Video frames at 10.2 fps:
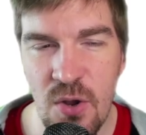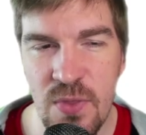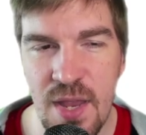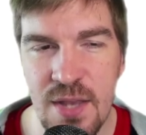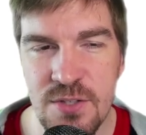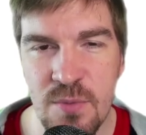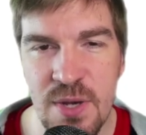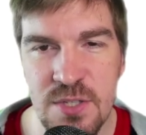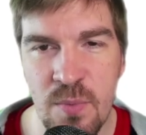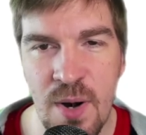the answer
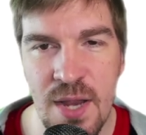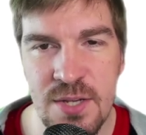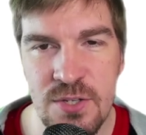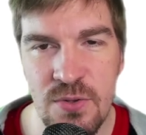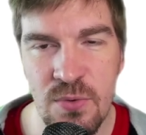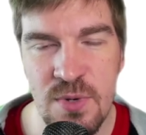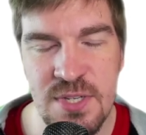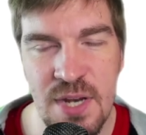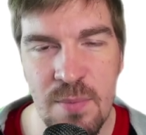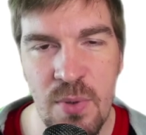might surprise you. The
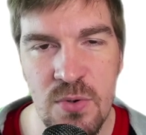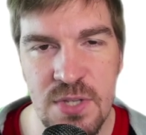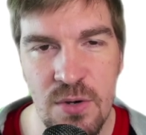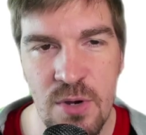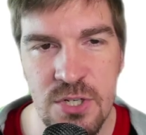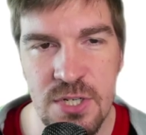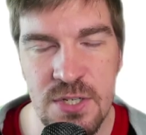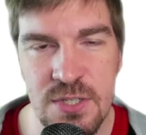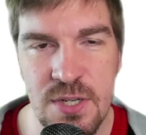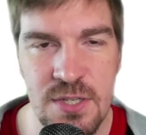reason I pose that
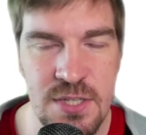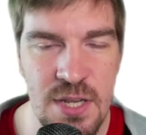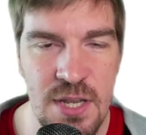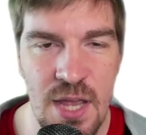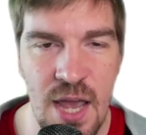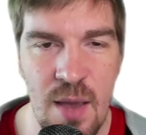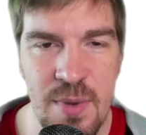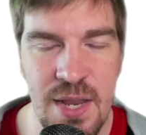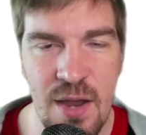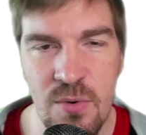question is because
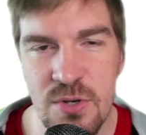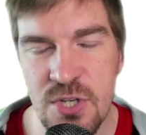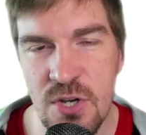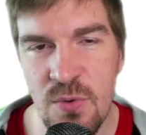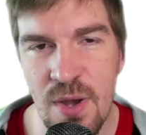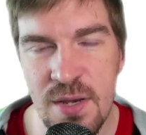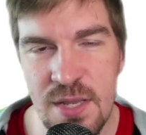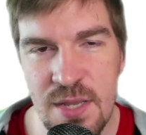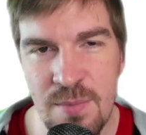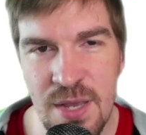how many hours are you
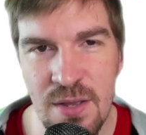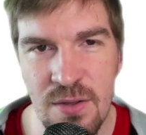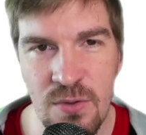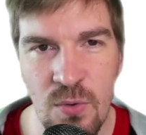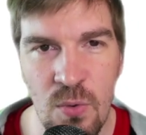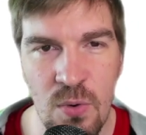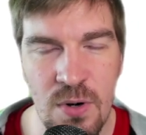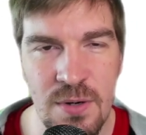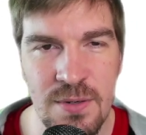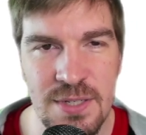on email
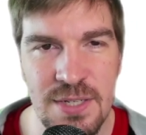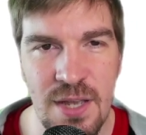or